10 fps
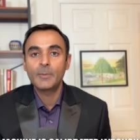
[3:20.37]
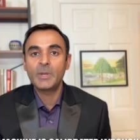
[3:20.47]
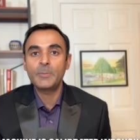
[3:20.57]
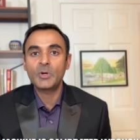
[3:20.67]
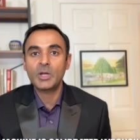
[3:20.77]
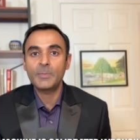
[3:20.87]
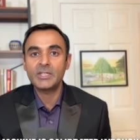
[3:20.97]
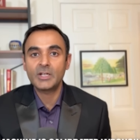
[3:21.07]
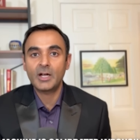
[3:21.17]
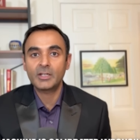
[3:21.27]
people can be
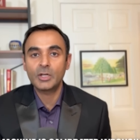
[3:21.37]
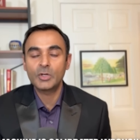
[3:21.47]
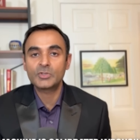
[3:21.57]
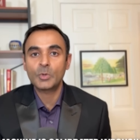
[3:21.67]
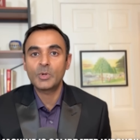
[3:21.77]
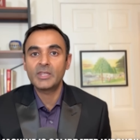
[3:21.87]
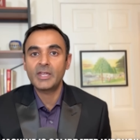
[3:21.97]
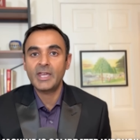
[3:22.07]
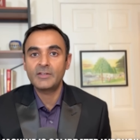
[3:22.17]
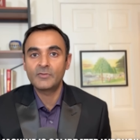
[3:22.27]
diagnosed with
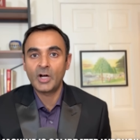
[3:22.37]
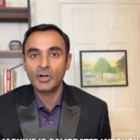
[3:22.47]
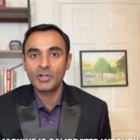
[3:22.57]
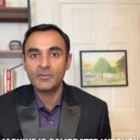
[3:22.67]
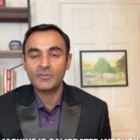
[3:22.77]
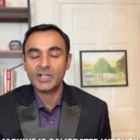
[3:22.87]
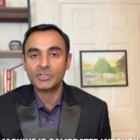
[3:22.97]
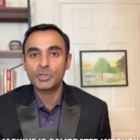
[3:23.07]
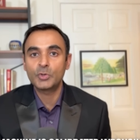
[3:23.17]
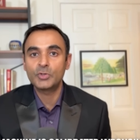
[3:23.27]
a viral
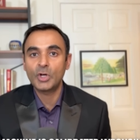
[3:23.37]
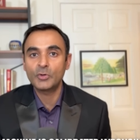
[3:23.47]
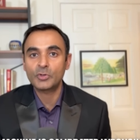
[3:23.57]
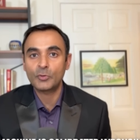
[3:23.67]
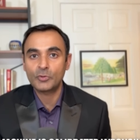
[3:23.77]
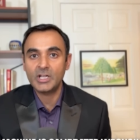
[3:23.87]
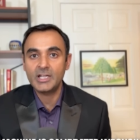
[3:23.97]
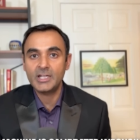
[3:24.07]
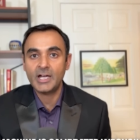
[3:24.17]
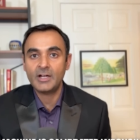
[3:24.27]
infection who don't
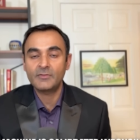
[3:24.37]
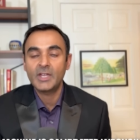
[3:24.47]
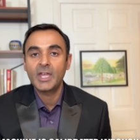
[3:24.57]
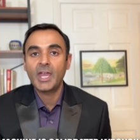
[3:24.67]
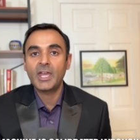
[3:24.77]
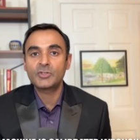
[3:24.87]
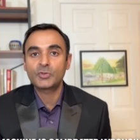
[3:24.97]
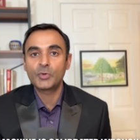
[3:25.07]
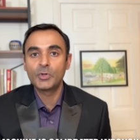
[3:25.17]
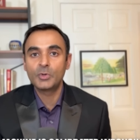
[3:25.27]
really have a
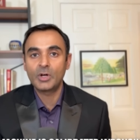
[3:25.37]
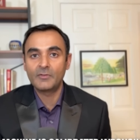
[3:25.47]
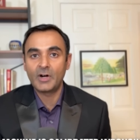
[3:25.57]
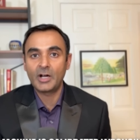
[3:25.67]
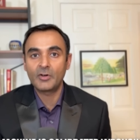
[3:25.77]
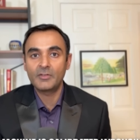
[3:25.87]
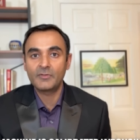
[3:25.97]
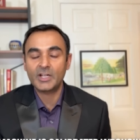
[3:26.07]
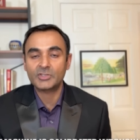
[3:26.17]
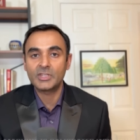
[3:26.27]
true viral
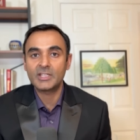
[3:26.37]
infection.